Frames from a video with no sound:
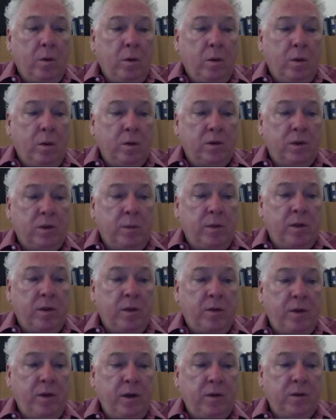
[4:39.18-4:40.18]
Some of the
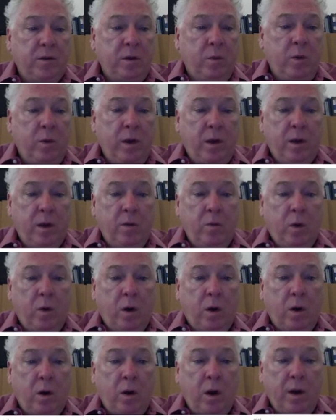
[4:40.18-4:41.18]
things that we can
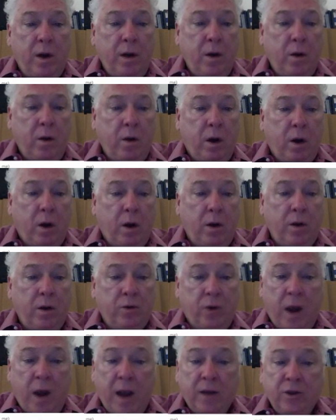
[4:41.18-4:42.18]
work on here are
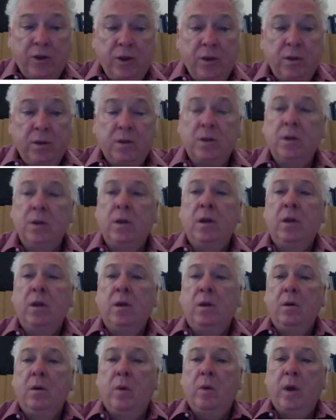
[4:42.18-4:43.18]
contractions.
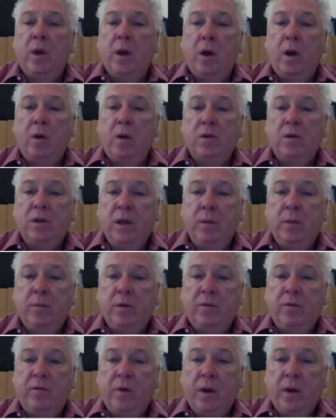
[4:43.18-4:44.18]
We all seem to
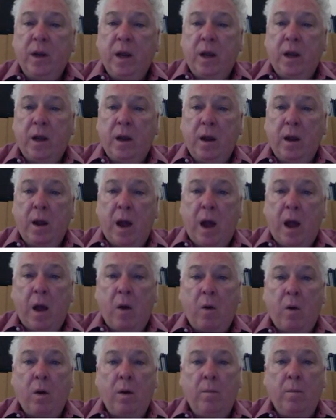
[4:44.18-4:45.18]
forget
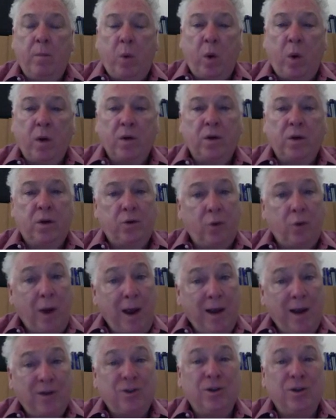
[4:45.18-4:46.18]
how important
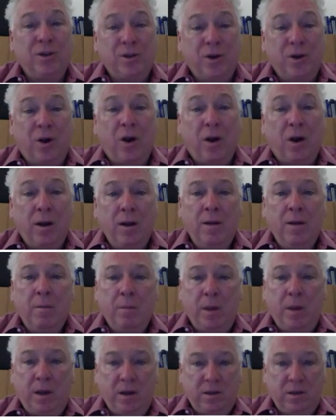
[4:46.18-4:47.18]
contractions are
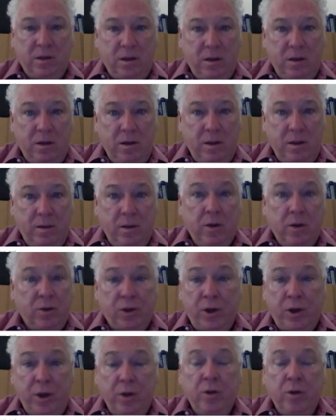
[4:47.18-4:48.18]
because those
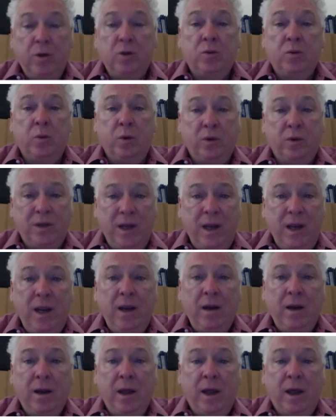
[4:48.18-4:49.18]
are used
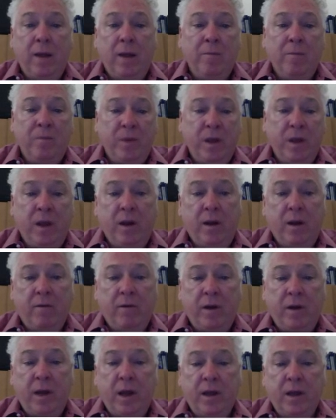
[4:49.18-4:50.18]
routinely in
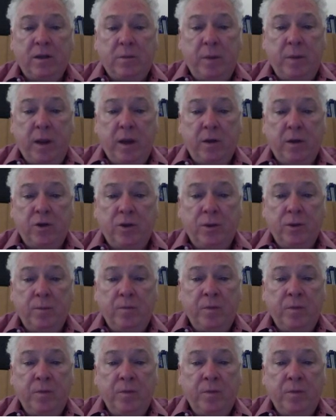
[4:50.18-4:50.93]
everyday speech.